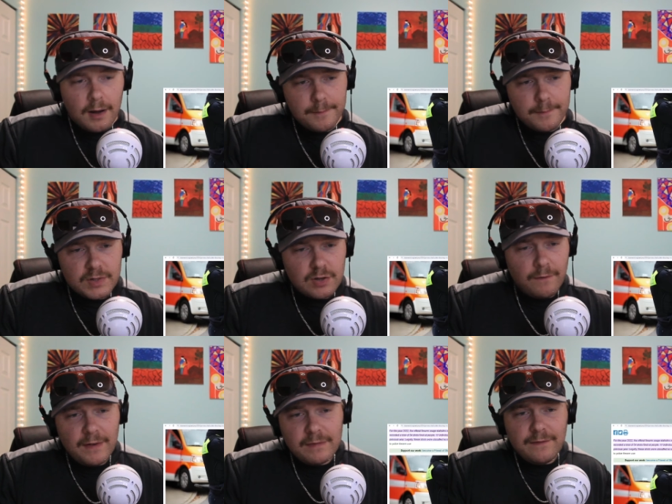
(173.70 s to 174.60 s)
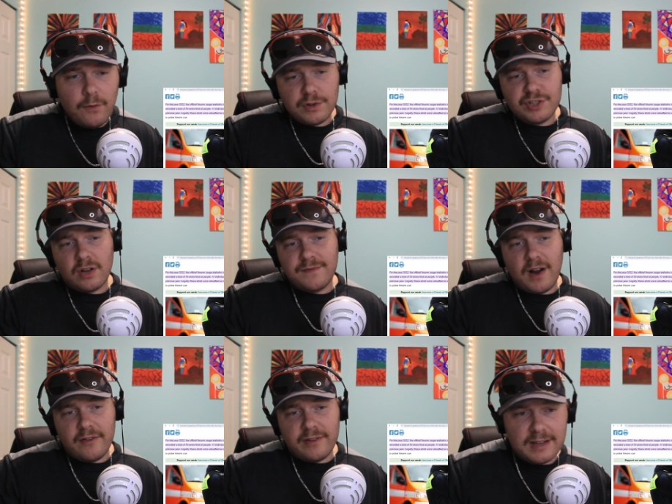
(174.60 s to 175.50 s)
So 54 shots
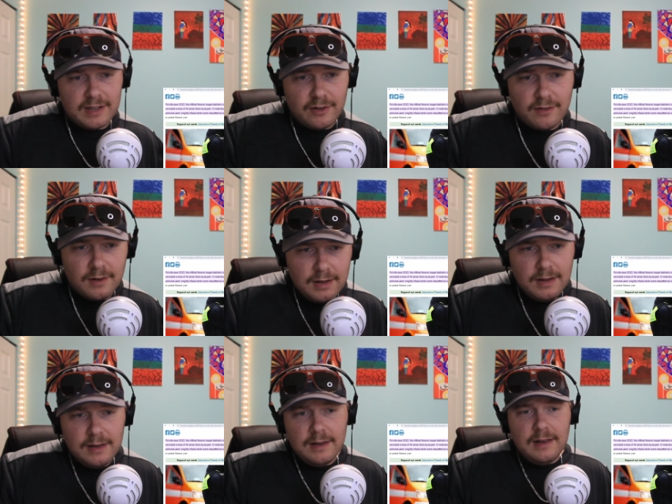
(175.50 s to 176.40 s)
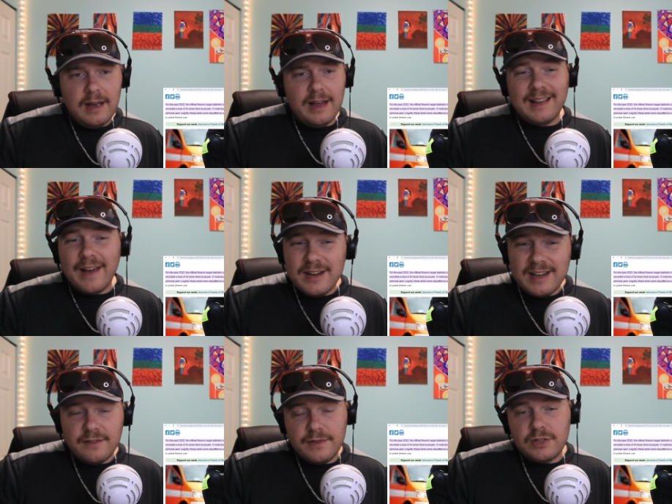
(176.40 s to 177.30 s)
fired in a year. 11
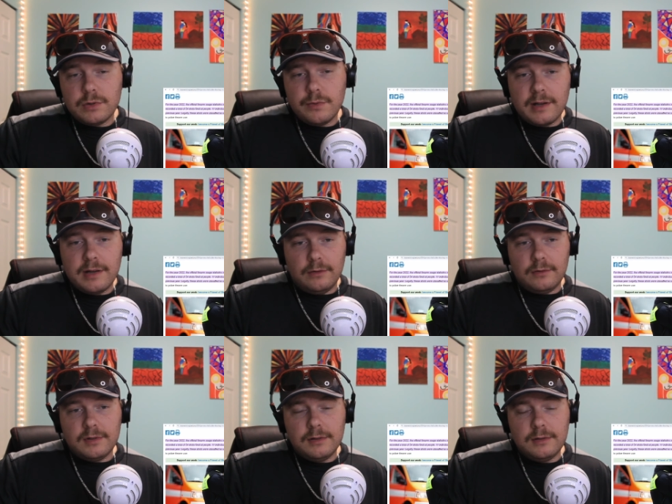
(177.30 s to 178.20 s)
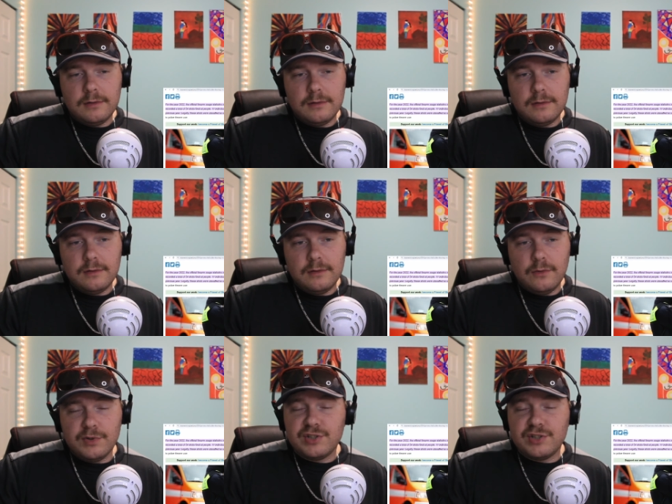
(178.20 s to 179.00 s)
individuals were killed, which,